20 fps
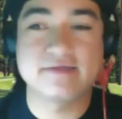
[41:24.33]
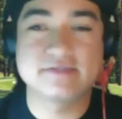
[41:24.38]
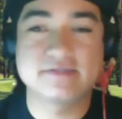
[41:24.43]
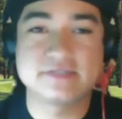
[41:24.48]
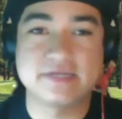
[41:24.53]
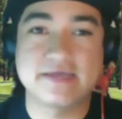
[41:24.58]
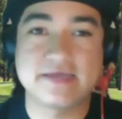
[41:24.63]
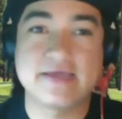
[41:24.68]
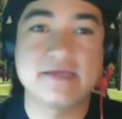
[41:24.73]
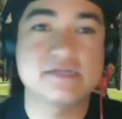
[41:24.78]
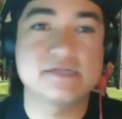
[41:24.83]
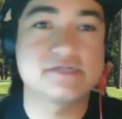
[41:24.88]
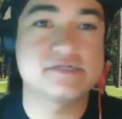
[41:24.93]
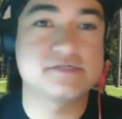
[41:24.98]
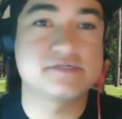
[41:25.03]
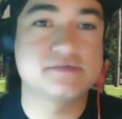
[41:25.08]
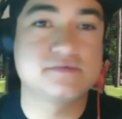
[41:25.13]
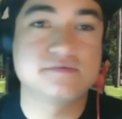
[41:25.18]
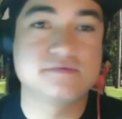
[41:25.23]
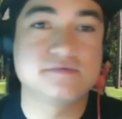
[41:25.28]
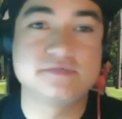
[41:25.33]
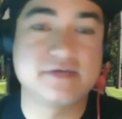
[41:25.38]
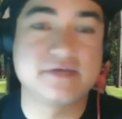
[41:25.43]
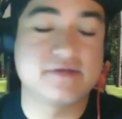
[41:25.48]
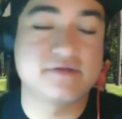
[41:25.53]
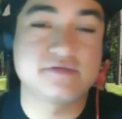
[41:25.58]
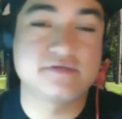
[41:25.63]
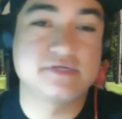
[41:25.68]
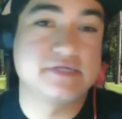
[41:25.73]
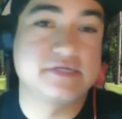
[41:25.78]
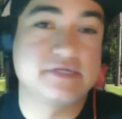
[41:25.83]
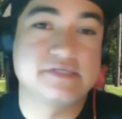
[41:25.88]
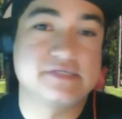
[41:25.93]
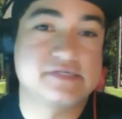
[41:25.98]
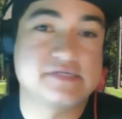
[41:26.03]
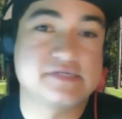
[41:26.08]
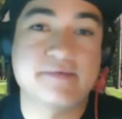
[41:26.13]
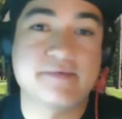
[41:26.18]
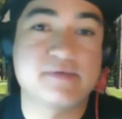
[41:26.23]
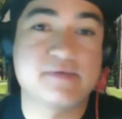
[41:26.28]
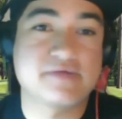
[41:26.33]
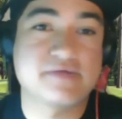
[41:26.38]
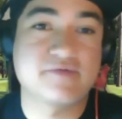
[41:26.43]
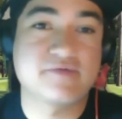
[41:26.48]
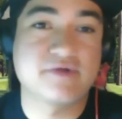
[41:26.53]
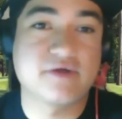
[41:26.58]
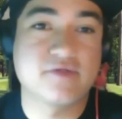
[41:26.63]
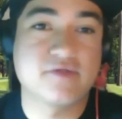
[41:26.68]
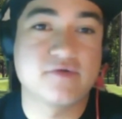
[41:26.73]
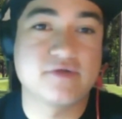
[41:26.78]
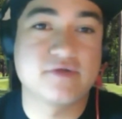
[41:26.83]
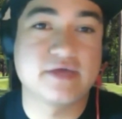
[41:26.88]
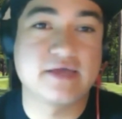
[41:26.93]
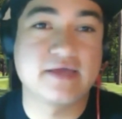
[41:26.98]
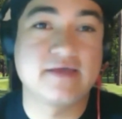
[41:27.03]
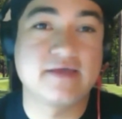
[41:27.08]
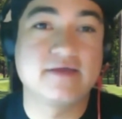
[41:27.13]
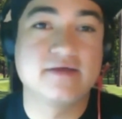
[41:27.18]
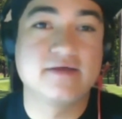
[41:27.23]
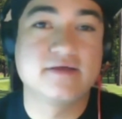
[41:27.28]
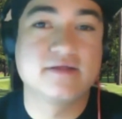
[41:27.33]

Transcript: today's is the same as every other day.